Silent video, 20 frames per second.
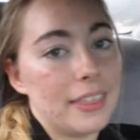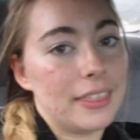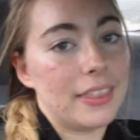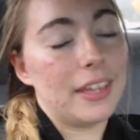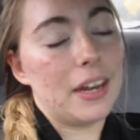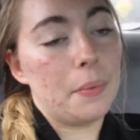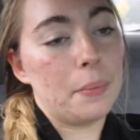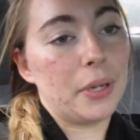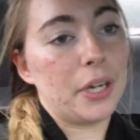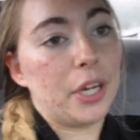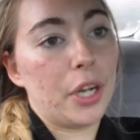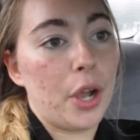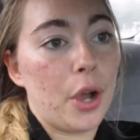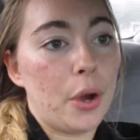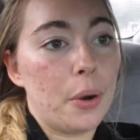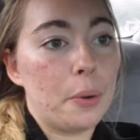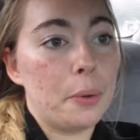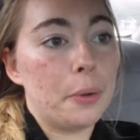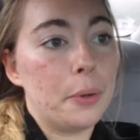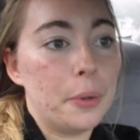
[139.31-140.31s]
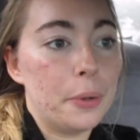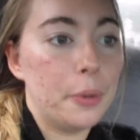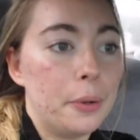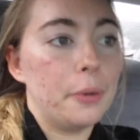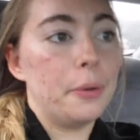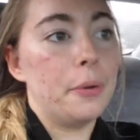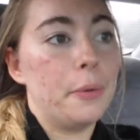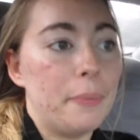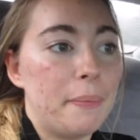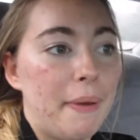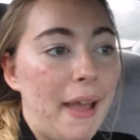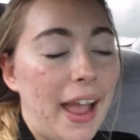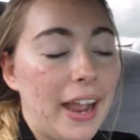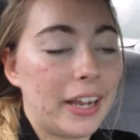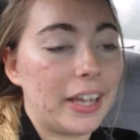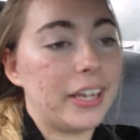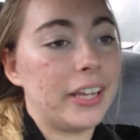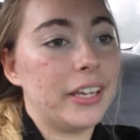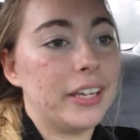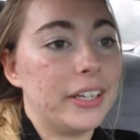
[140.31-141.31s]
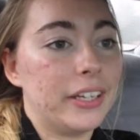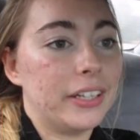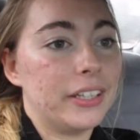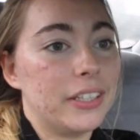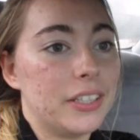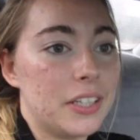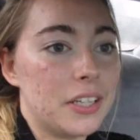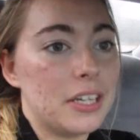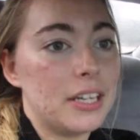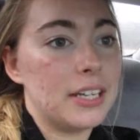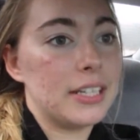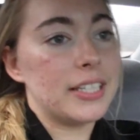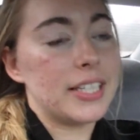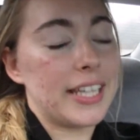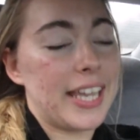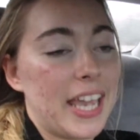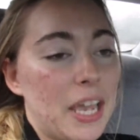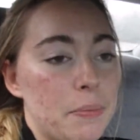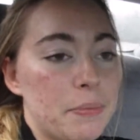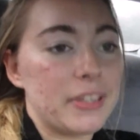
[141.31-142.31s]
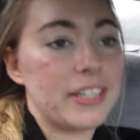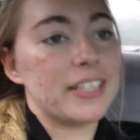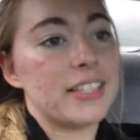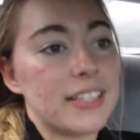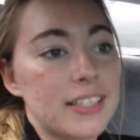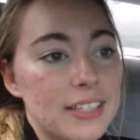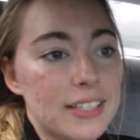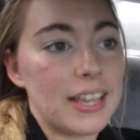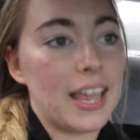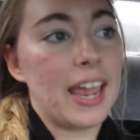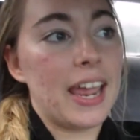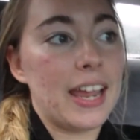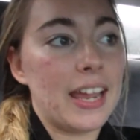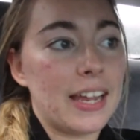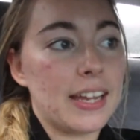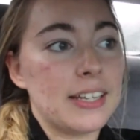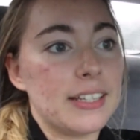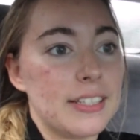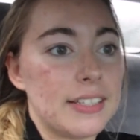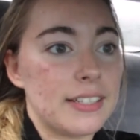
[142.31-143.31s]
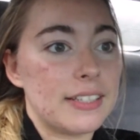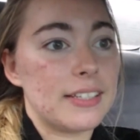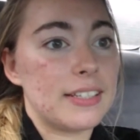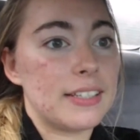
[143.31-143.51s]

then I'm gonna go back to campus. And